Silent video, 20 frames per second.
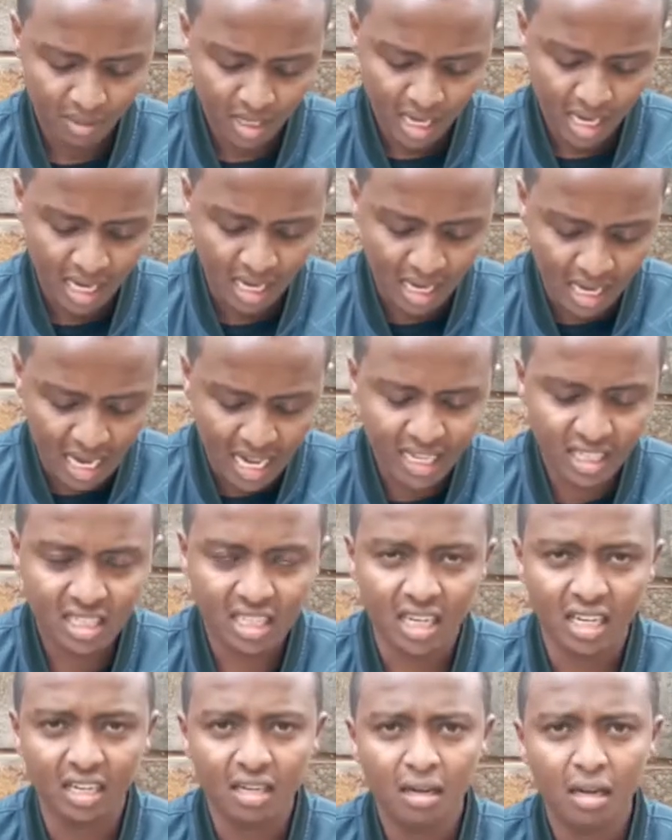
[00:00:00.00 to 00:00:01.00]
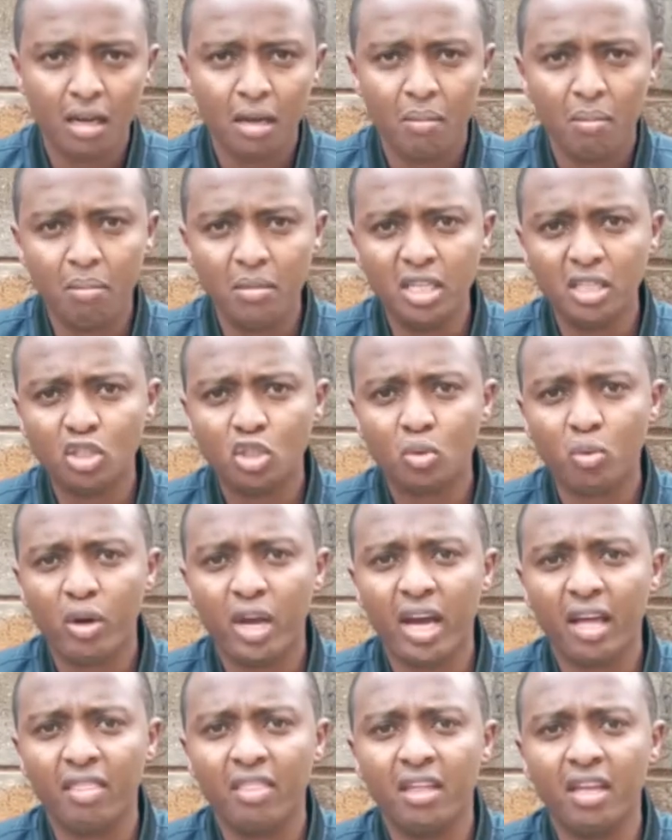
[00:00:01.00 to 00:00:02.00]
Enlighten means where
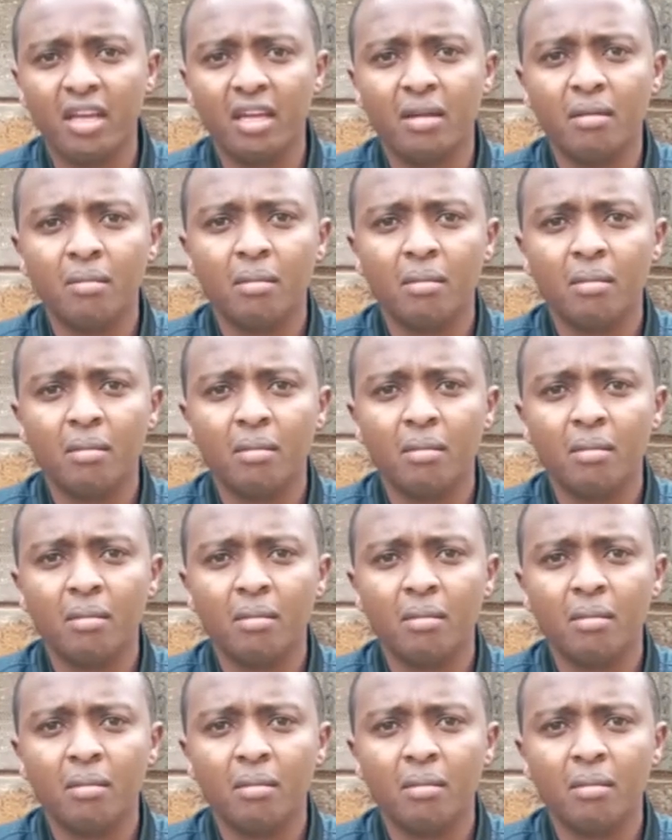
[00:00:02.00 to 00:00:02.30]
the